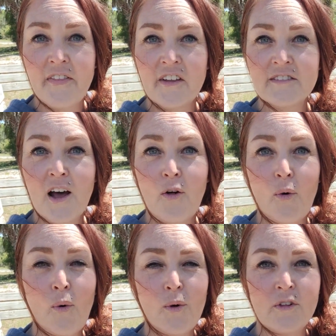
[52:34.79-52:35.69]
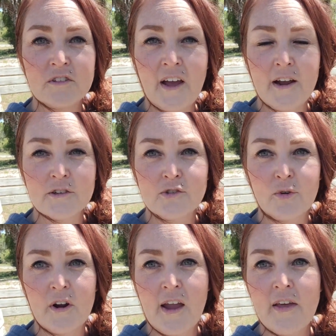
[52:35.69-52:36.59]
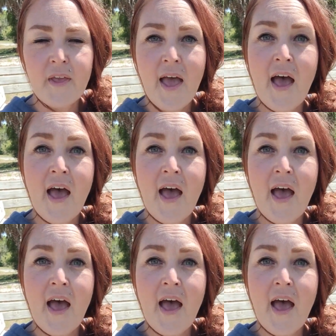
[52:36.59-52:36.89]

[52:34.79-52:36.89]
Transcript: And they tell a whole entire story.